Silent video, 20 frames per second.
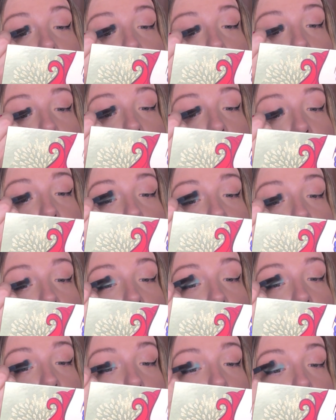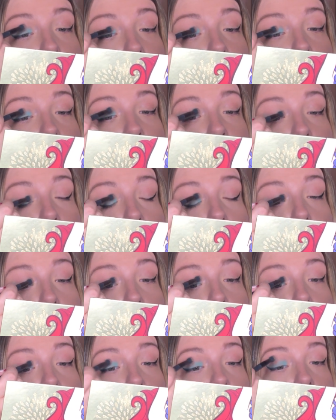you have to interrupt it, it can
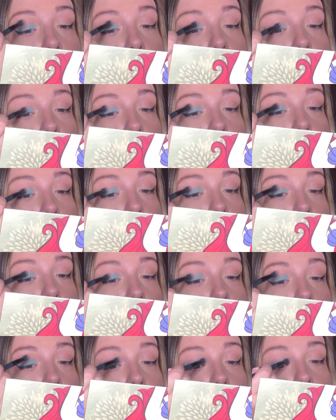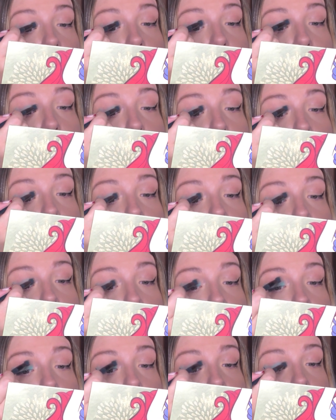be kind of annoying. But
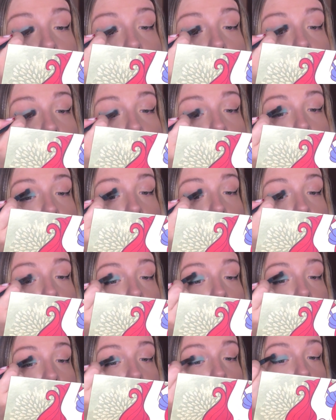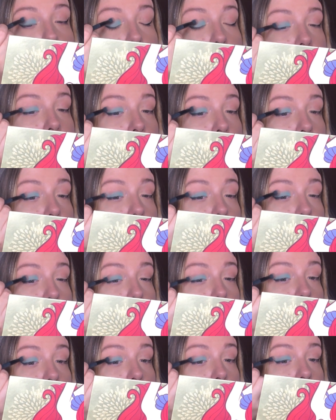I hope that you
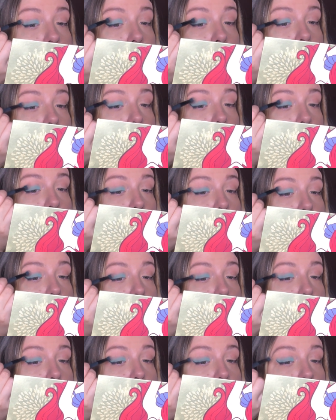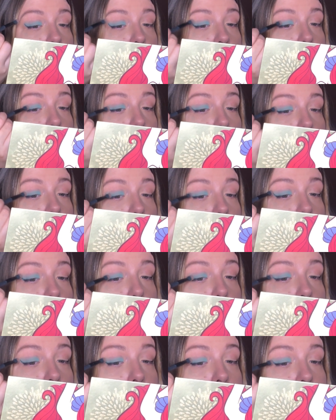enjoyed it, and thank you so much for those of you
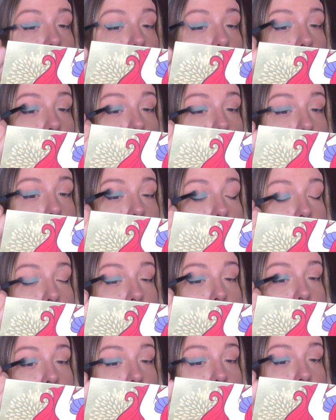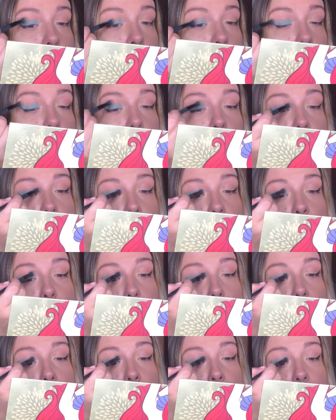who left comments and your
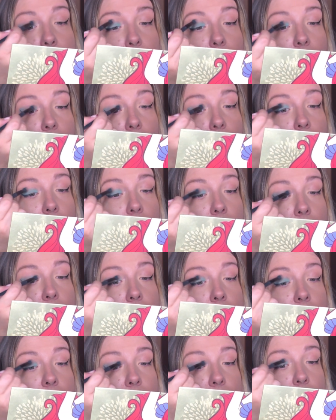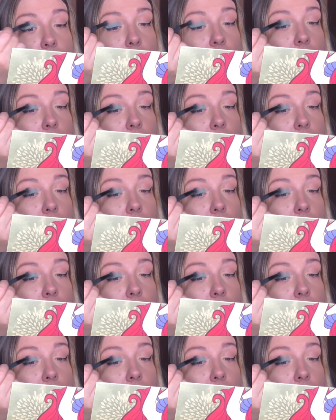feedback, and